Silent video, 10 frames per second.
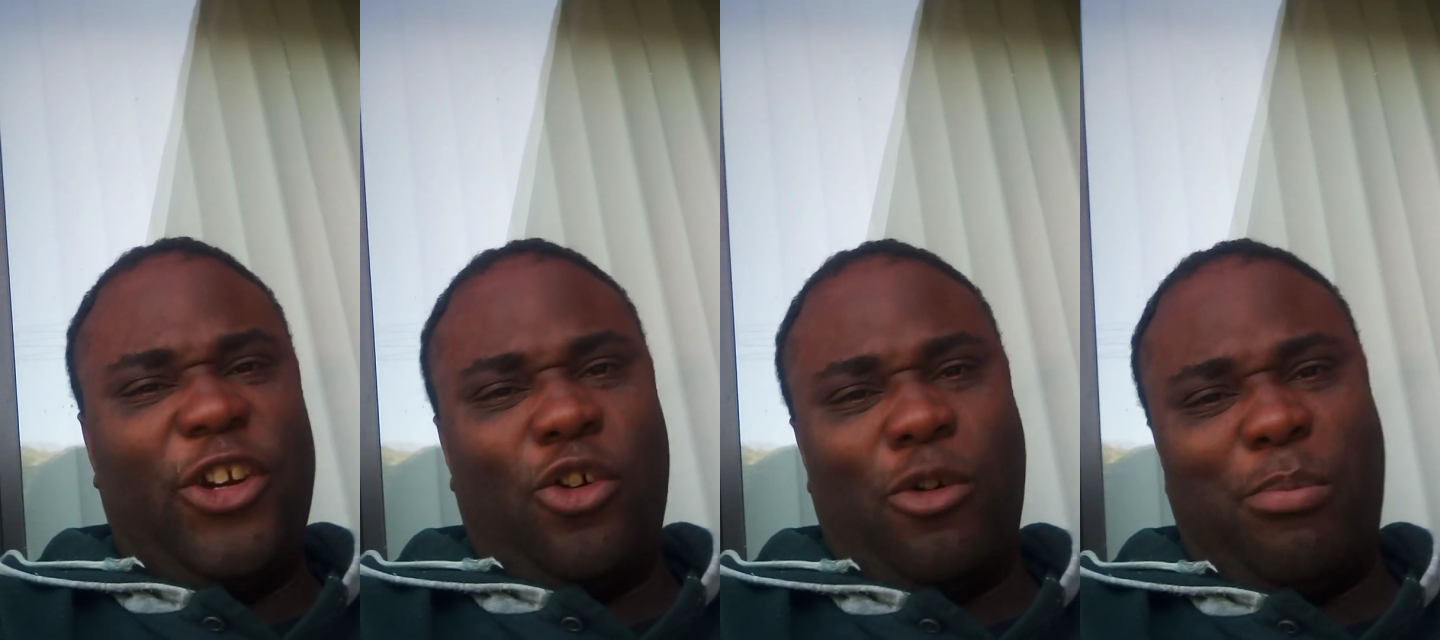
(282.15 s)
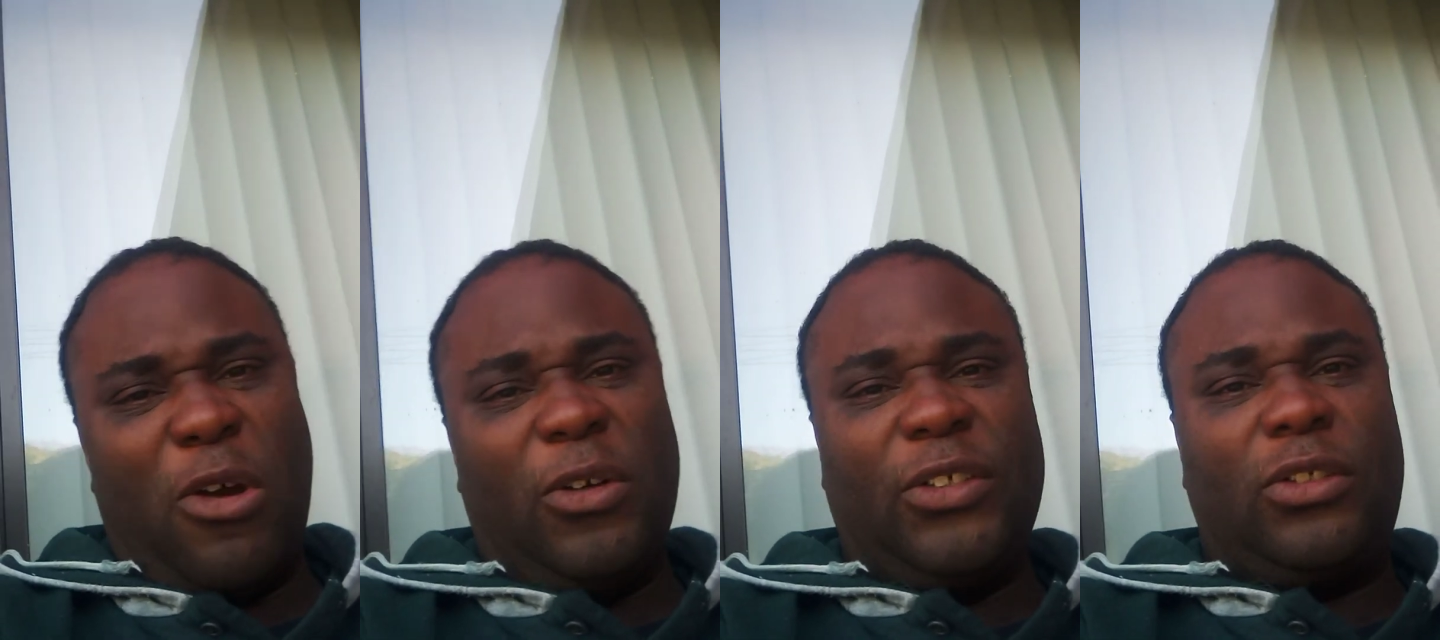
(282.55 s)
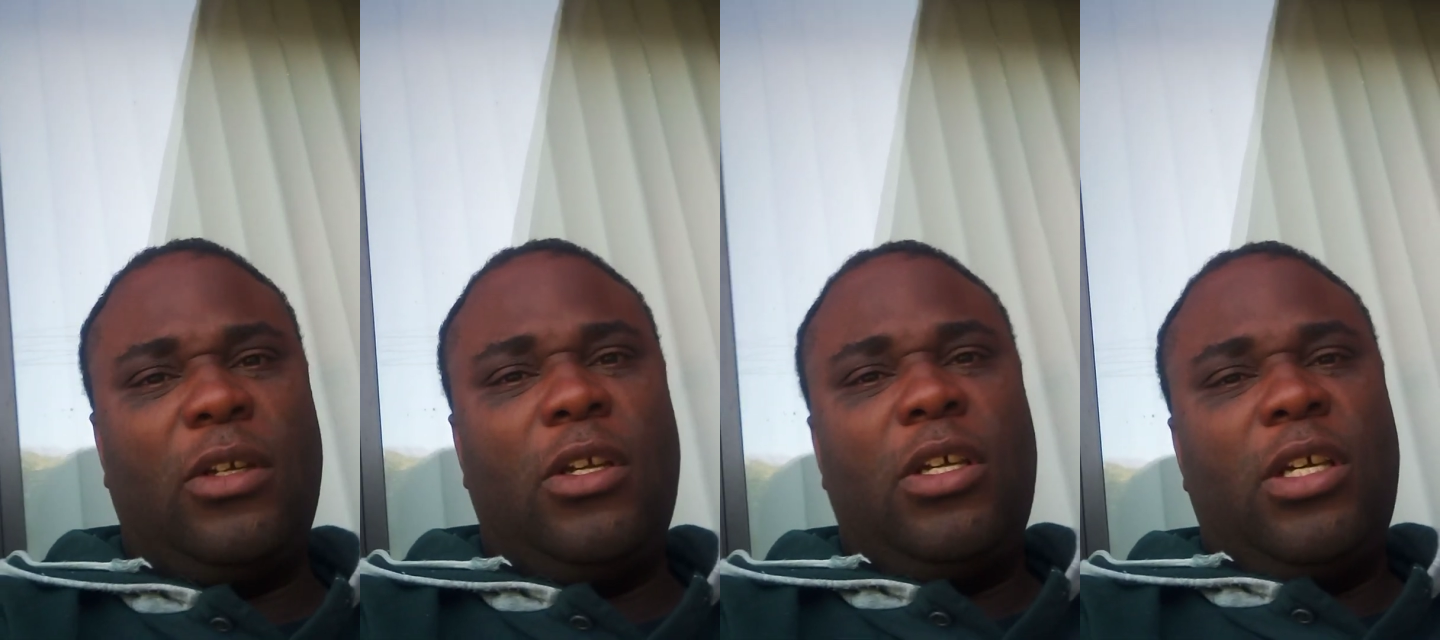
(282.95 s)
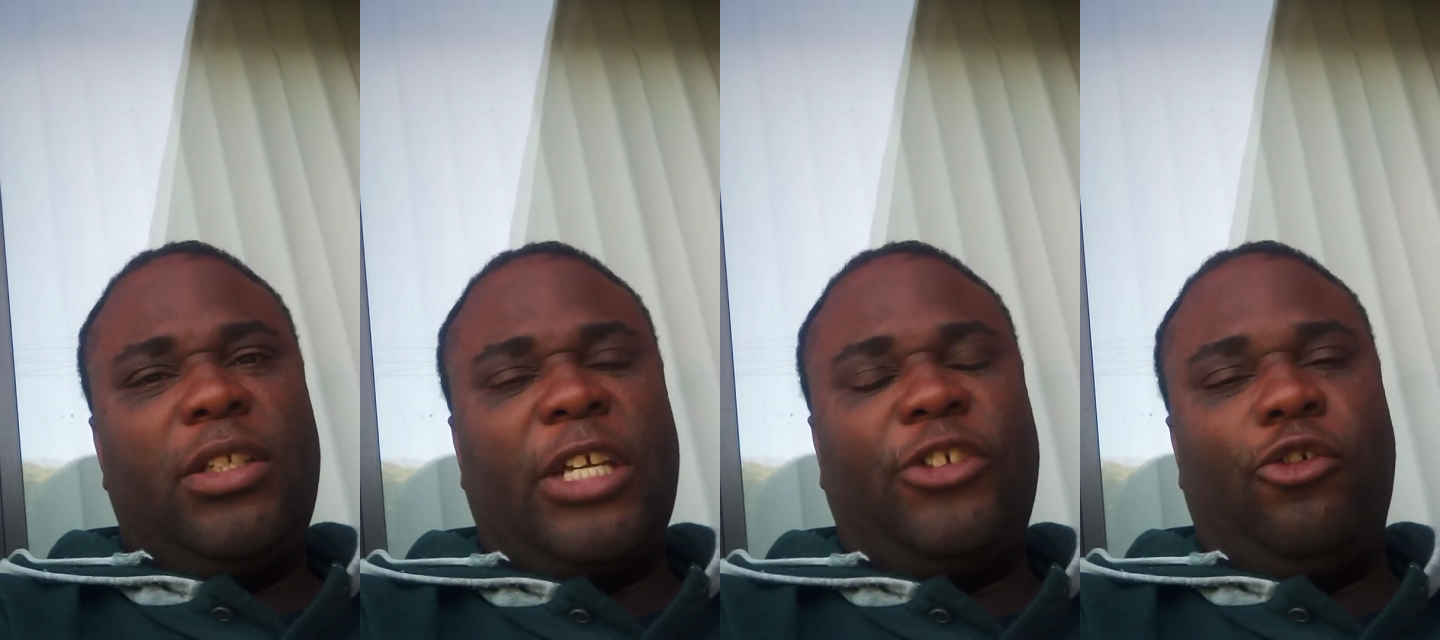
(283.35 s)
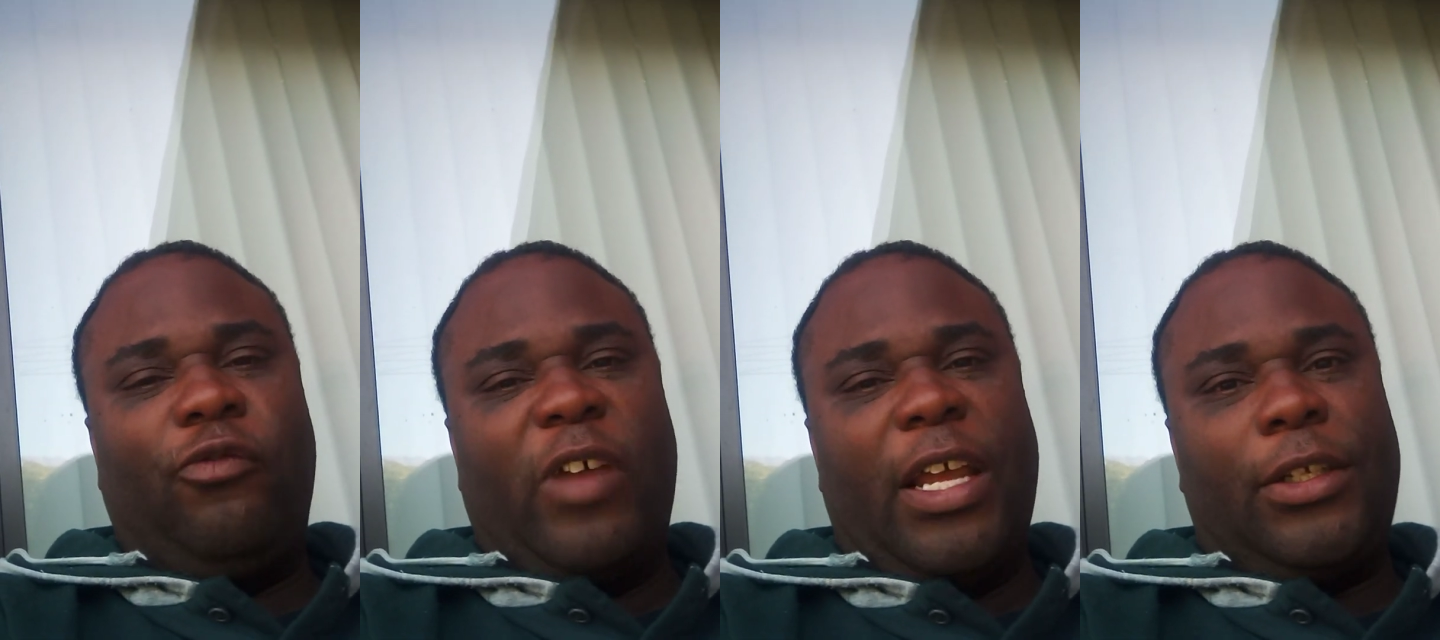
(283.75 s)
Your opponents that you
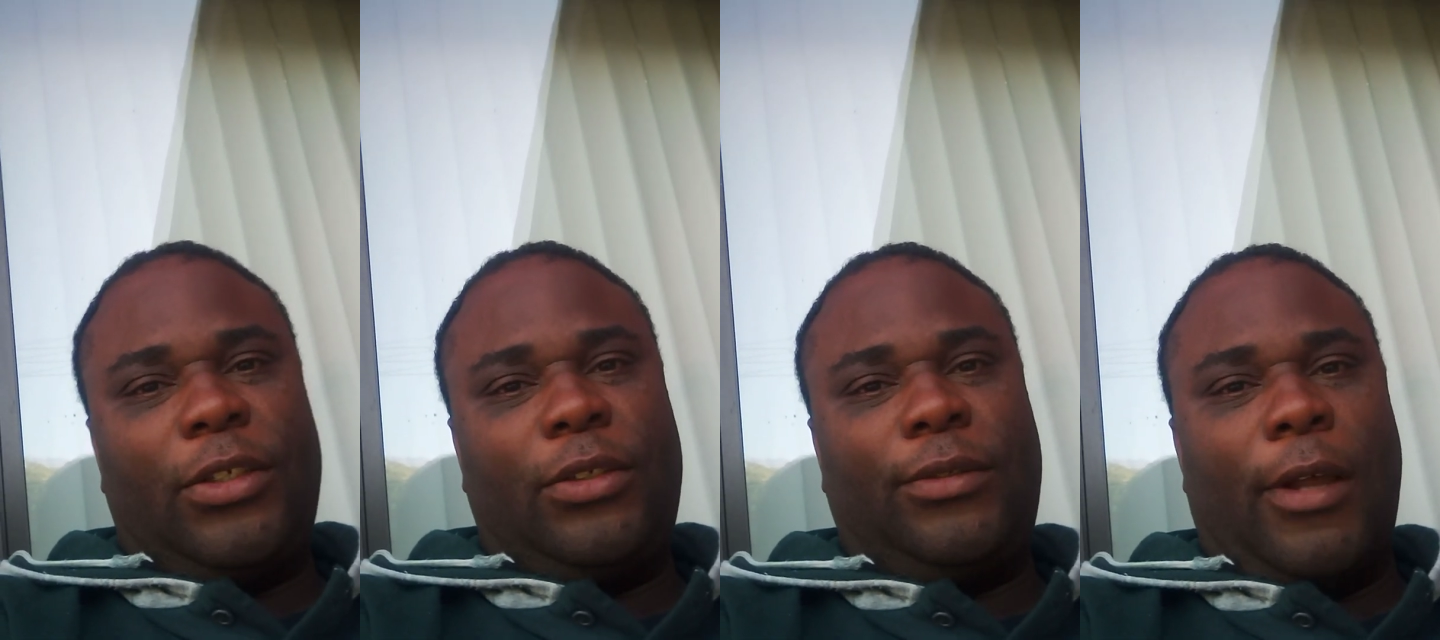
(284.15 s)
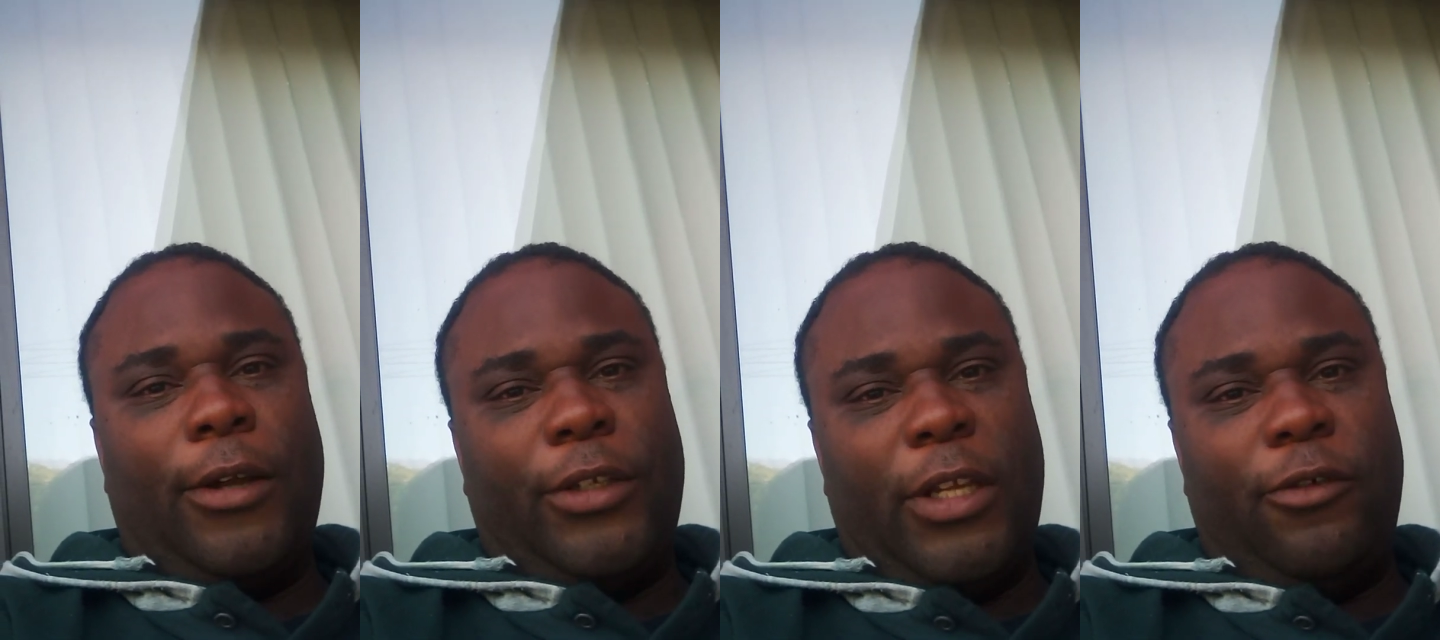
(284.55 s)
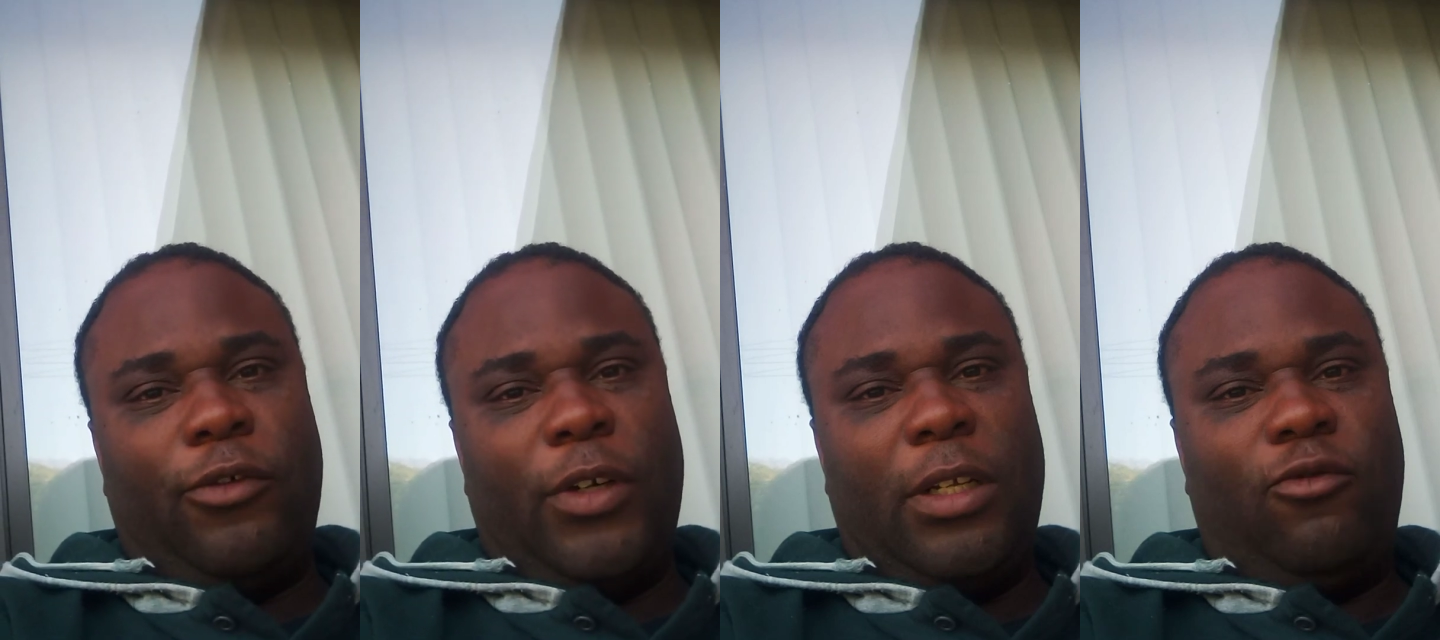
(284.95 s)
face are different